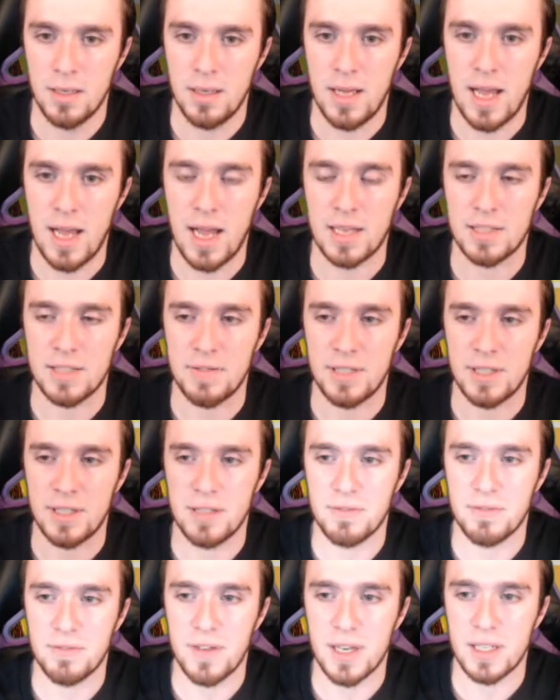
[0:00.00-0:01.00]
Activate the
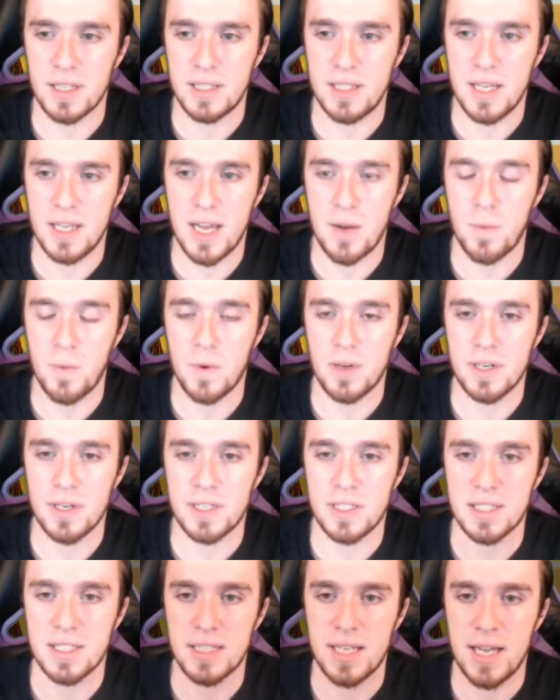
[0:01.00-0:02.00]
effect. Yeah, we're gonna
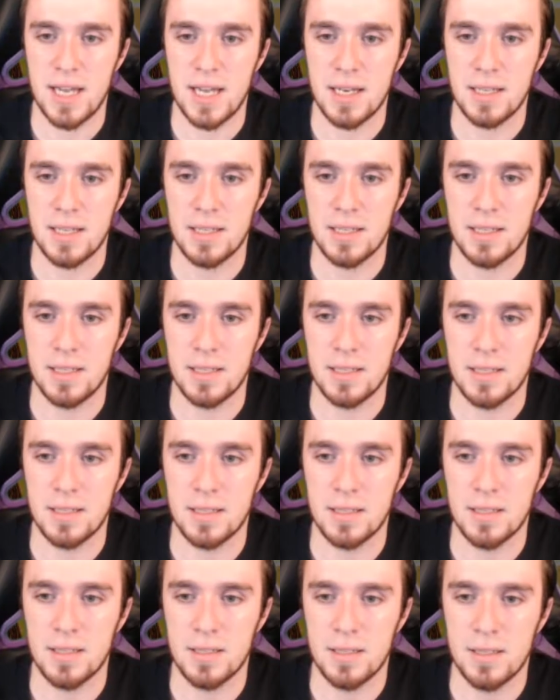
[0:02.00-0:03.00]
send.
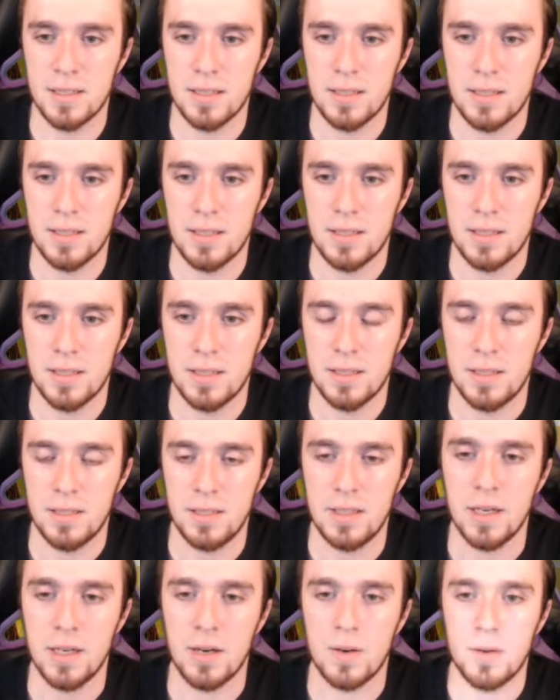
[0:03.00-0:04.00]

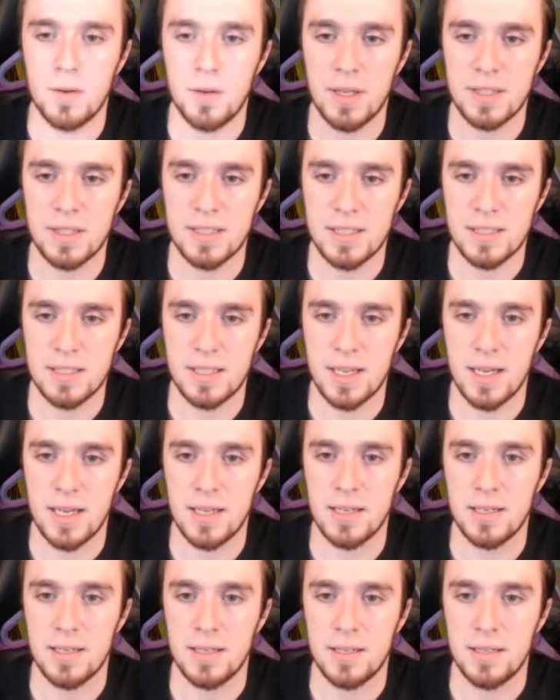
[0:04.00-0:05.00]
No, let's
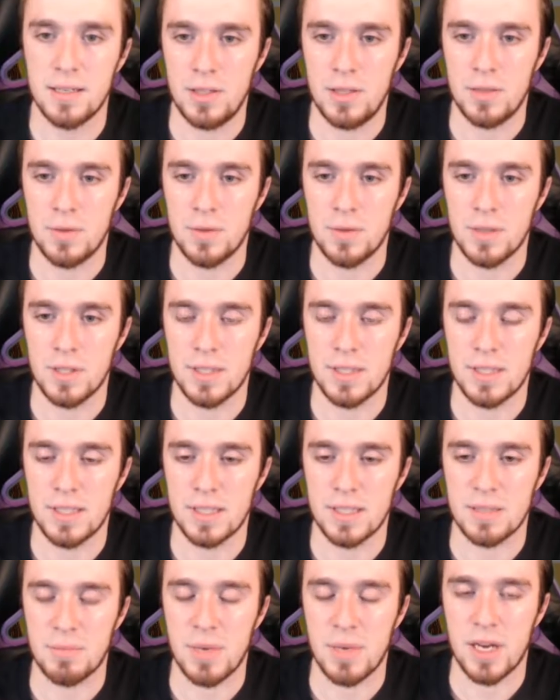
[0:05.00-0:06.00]
send.
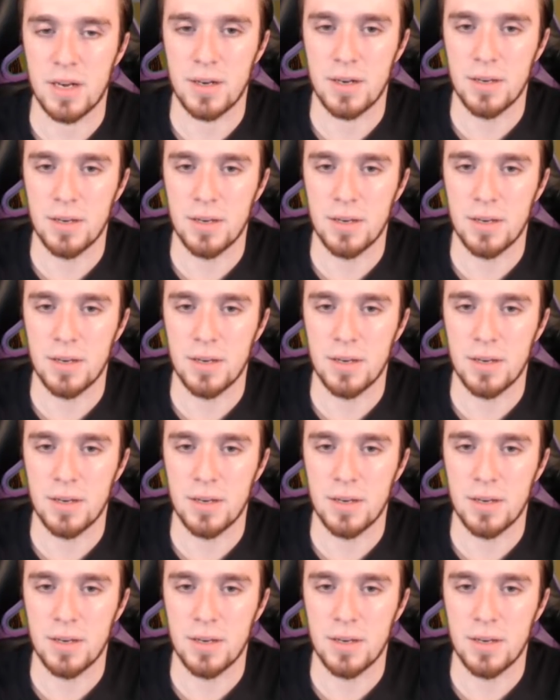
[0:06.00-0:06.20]
Doesn't matter.